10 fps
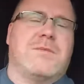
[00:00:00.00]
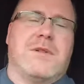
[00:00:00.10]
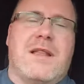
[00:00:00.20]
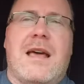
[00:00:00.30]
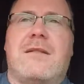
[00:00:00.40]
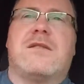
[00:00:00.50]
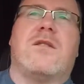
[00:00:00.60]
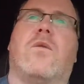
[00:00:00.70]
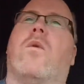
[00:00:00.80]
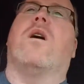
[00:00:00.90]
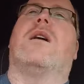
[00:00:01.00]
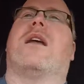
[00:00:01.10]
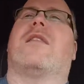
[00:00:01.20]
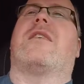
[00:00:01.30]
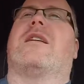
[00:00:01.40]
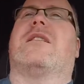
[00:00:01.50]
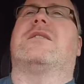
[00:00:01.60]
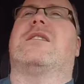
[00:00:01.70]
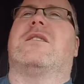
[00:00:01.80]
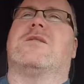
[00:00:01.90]
but that's the one I think they
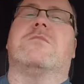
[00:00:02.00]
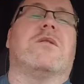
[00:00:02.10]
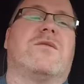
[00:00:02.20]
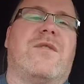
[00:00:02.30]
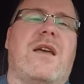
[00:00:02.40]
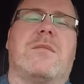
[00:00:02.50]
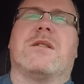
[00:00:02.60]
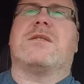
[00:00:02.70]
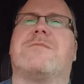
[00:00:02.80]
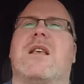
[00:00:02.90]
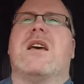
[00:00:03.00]
said is the most famous.